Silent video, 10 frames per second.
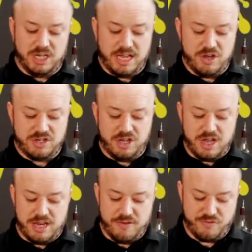You can use
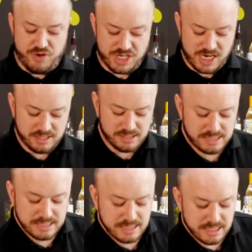in your freezer
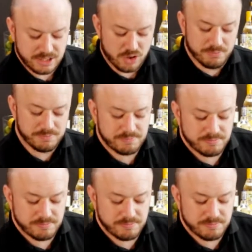at home.